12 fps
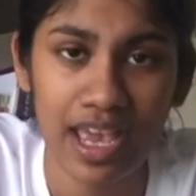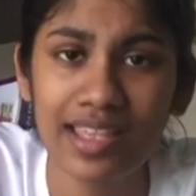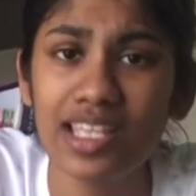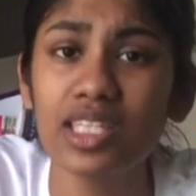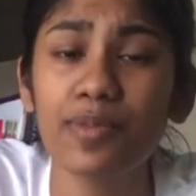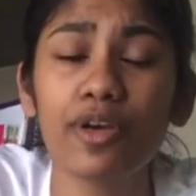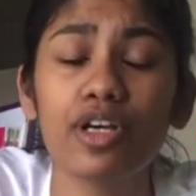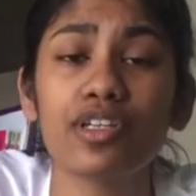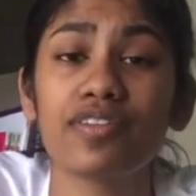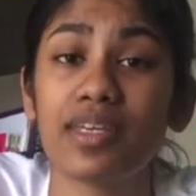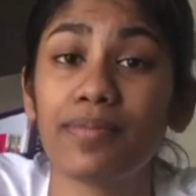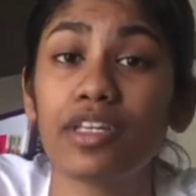This is because
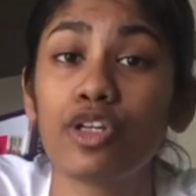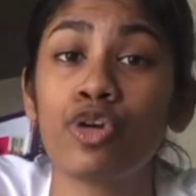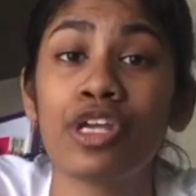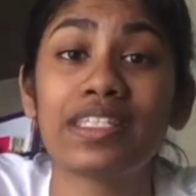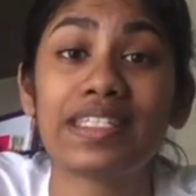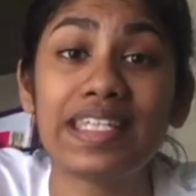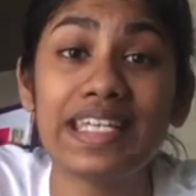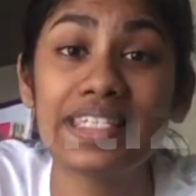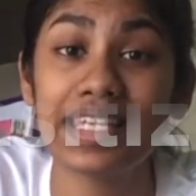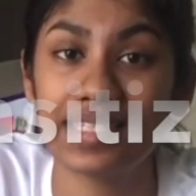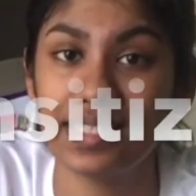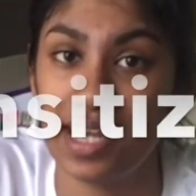of something known as
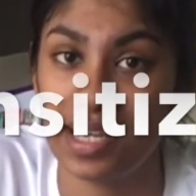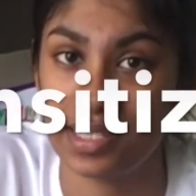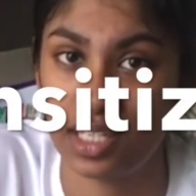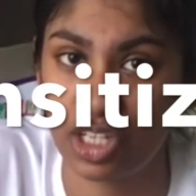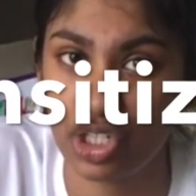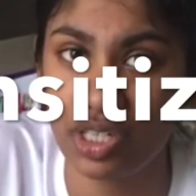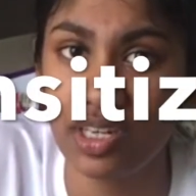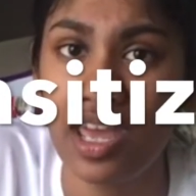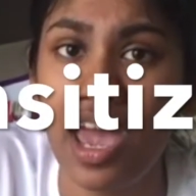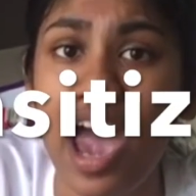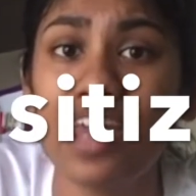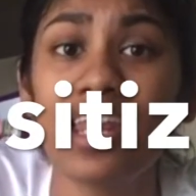desensitization,
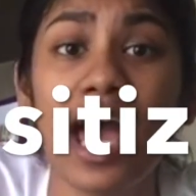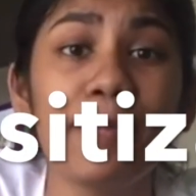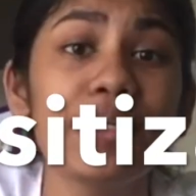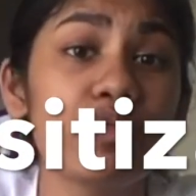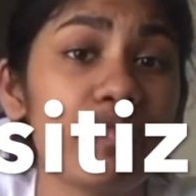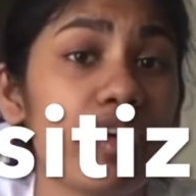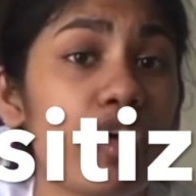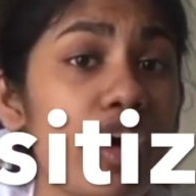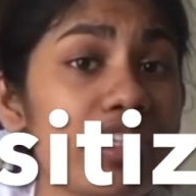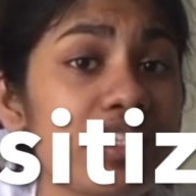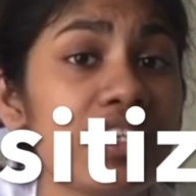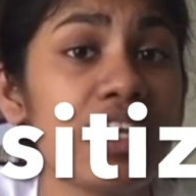and it happens when we're
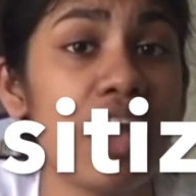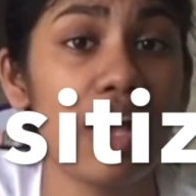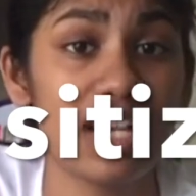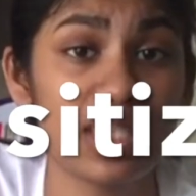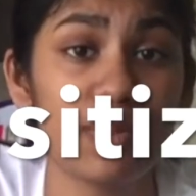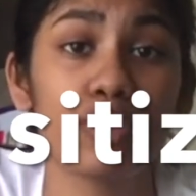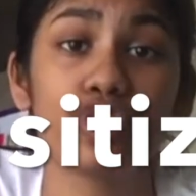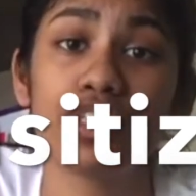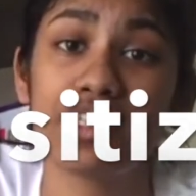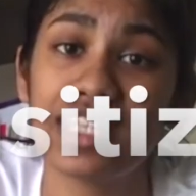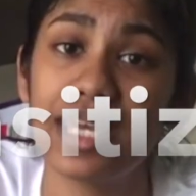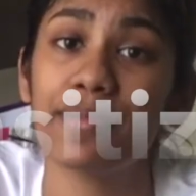constantly exposed to the
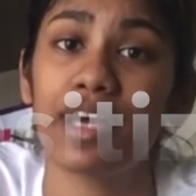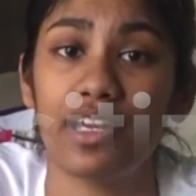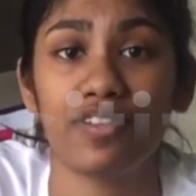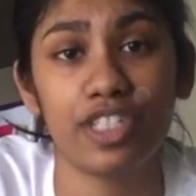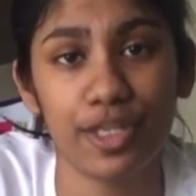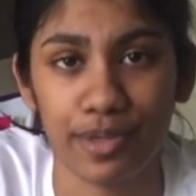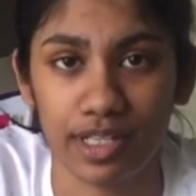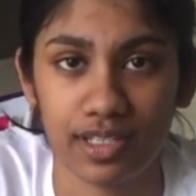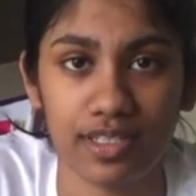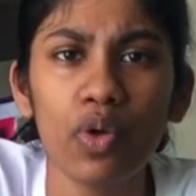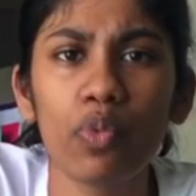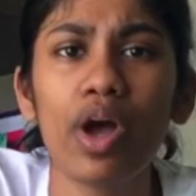same kind of
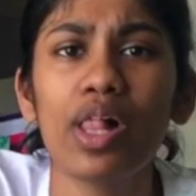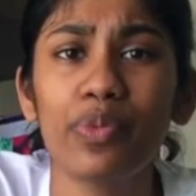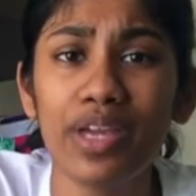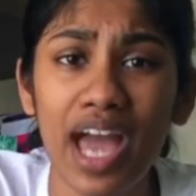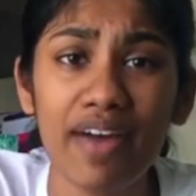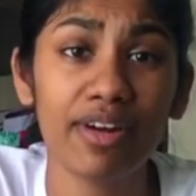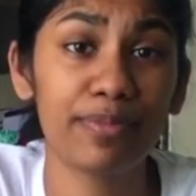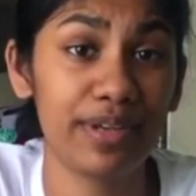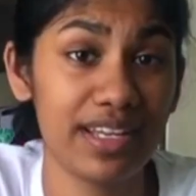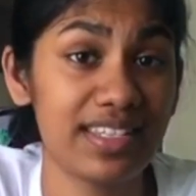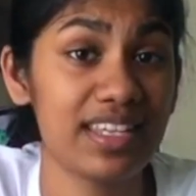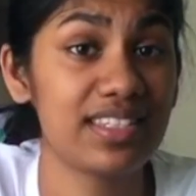stimulus. While we have our
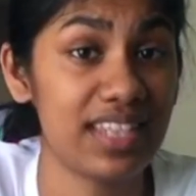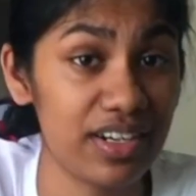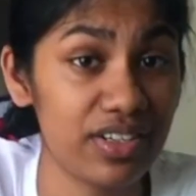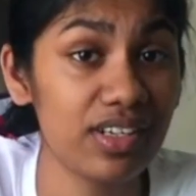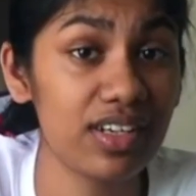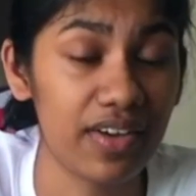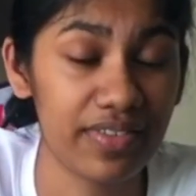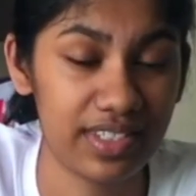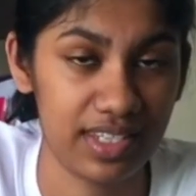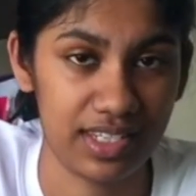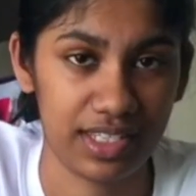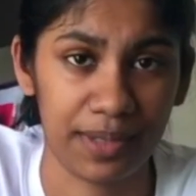brains and central nervous
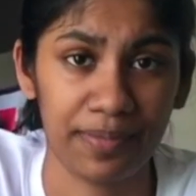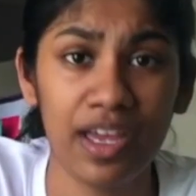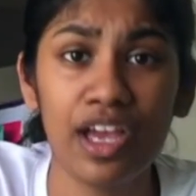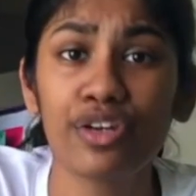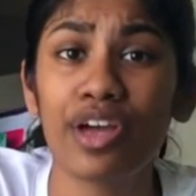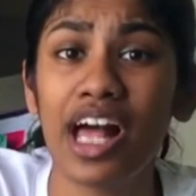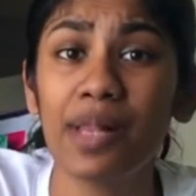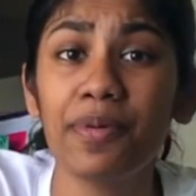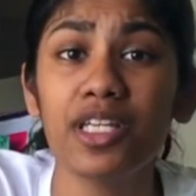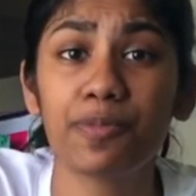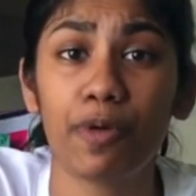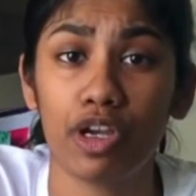system to help
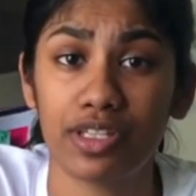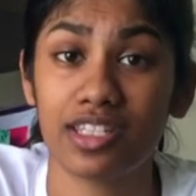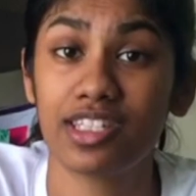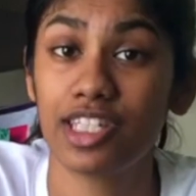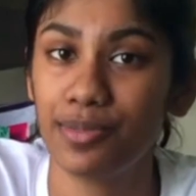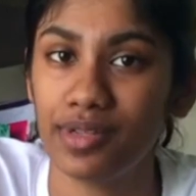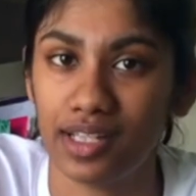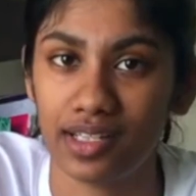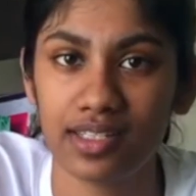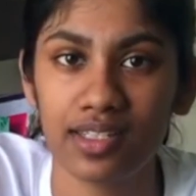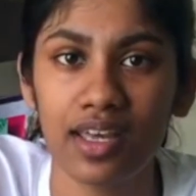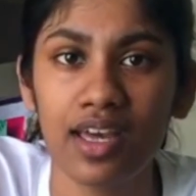us process
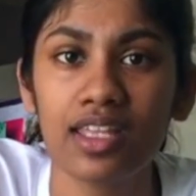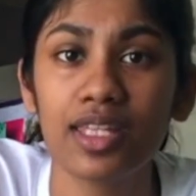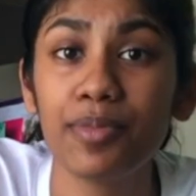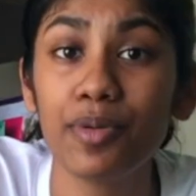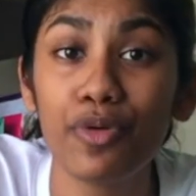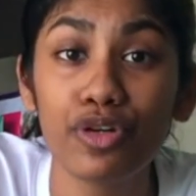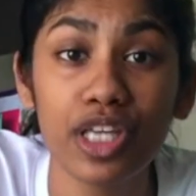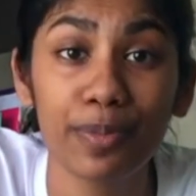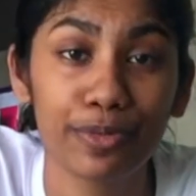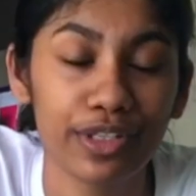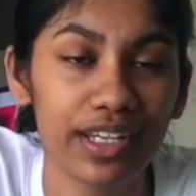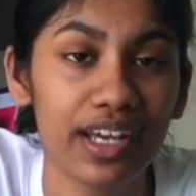stimulus, the Mimosa
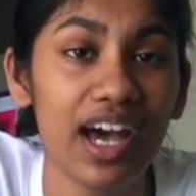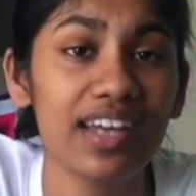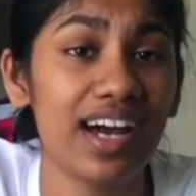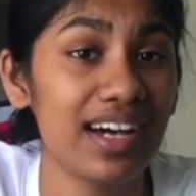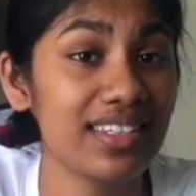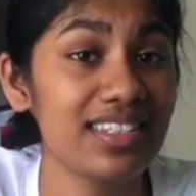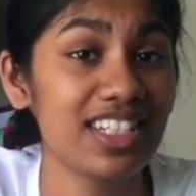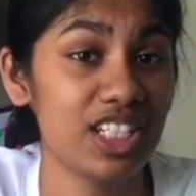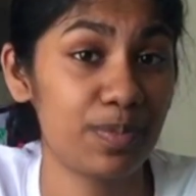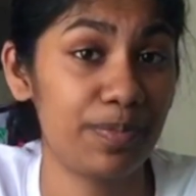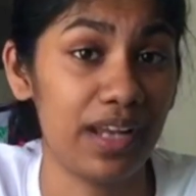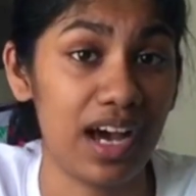pudica and other such
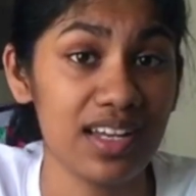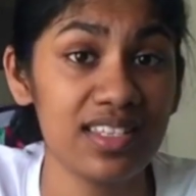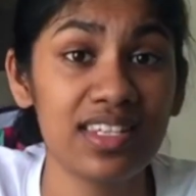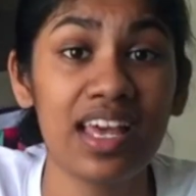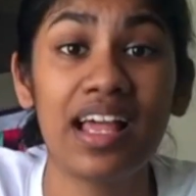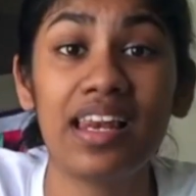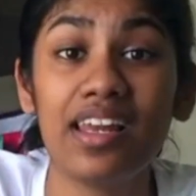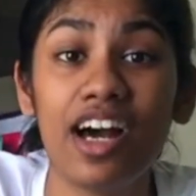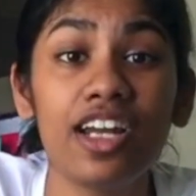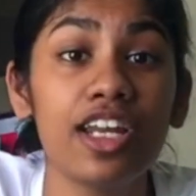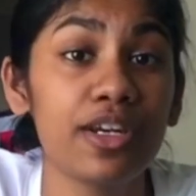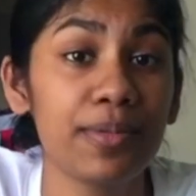plants
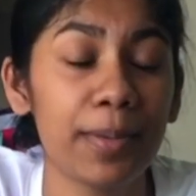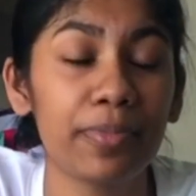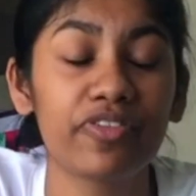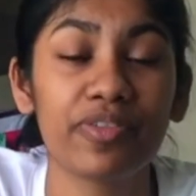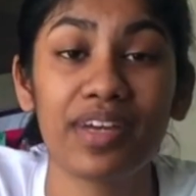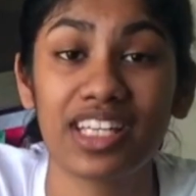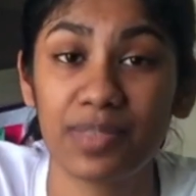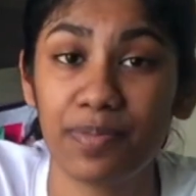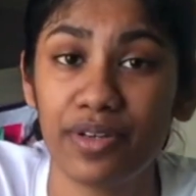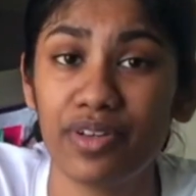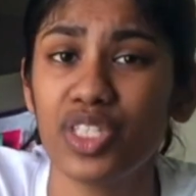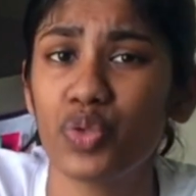learn and remember from
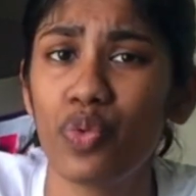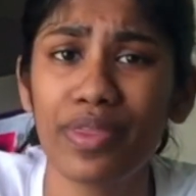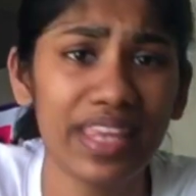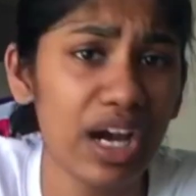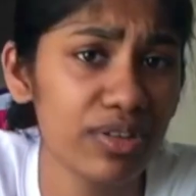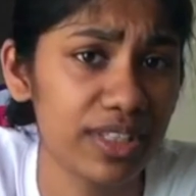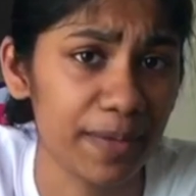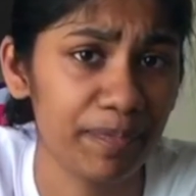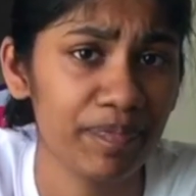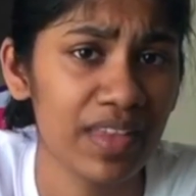experience without them.